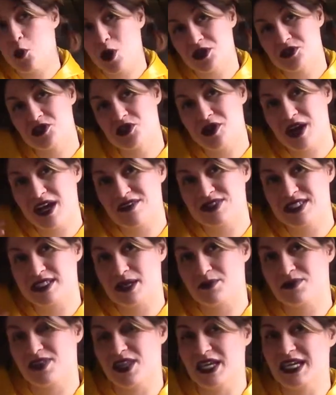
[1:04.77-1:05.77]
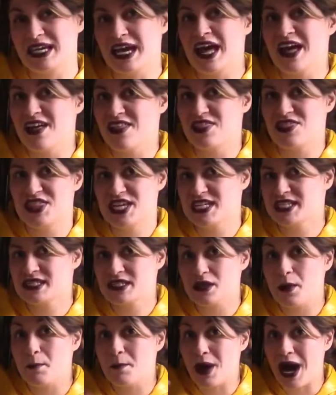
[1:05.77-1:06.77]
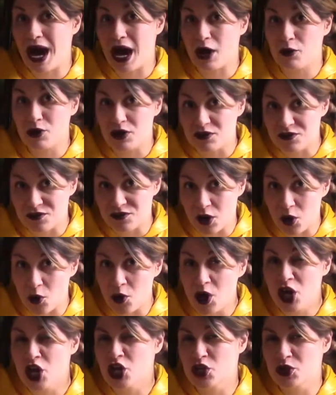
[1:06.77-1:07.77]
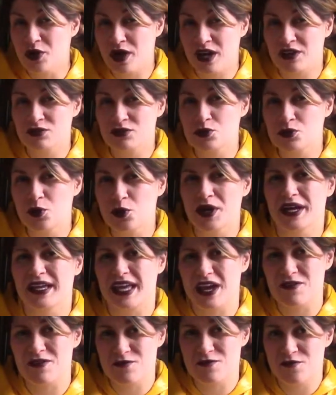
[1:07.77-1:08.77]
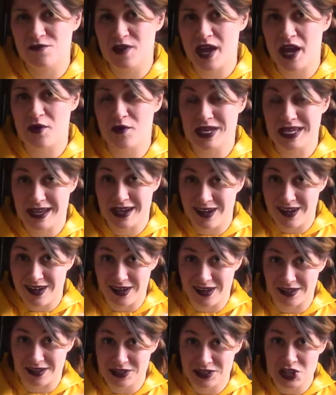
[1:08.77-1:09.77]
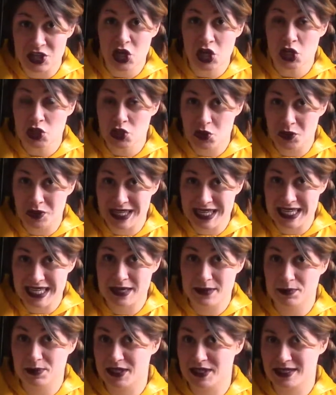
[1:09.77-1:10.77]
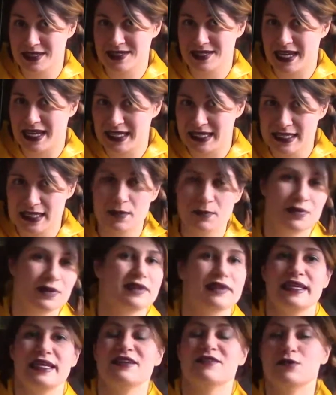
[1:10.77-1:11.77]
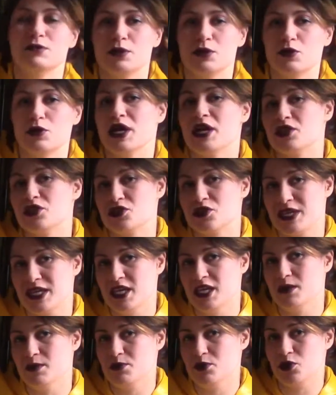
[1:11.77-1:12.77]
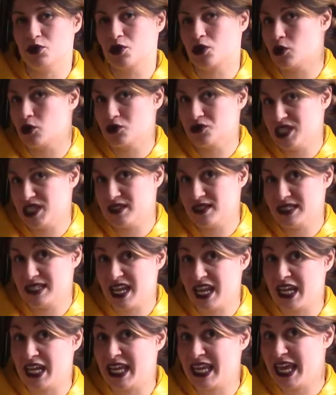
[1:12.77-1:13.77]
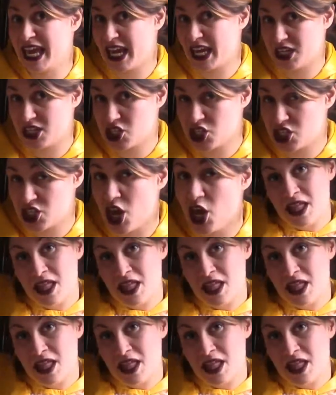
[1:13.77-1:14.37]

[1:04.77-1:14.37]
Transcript: Once you have something this powerful, you have to work very hard to keep the stakes believable and to keep your audience engaged.